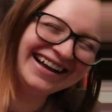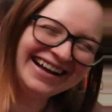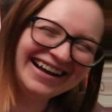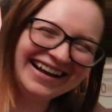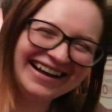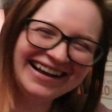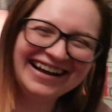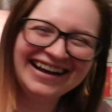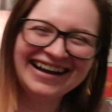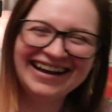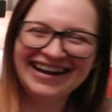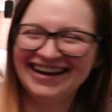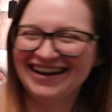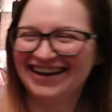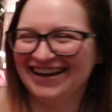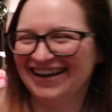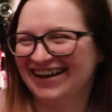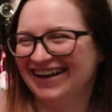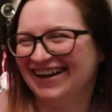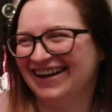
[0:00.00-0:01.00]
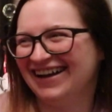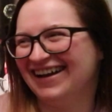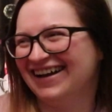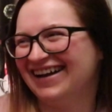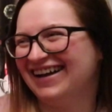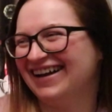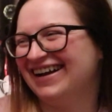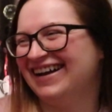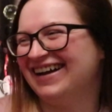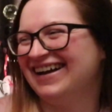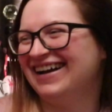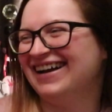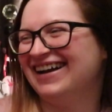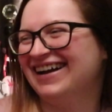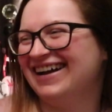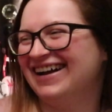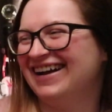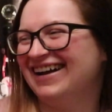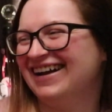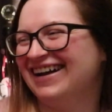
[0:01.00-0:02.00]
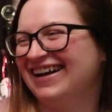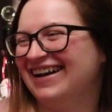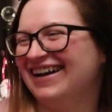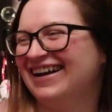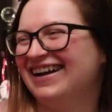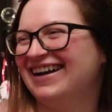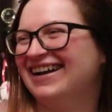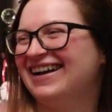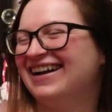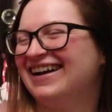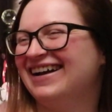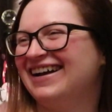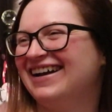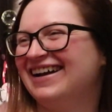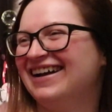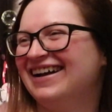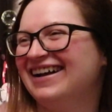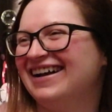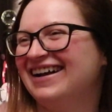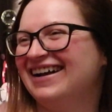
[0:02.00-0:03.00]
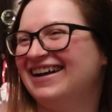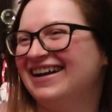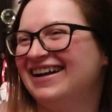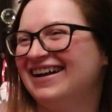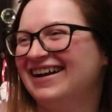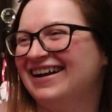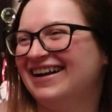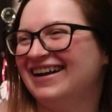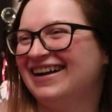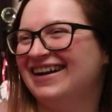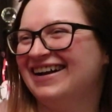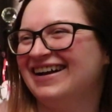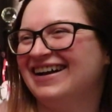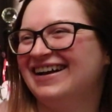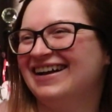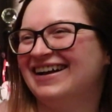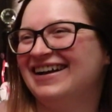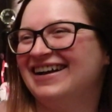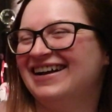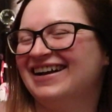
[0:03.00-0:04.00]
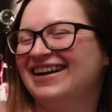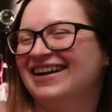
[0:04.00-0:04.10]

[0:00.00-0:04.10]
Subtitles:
This person isn't speaking.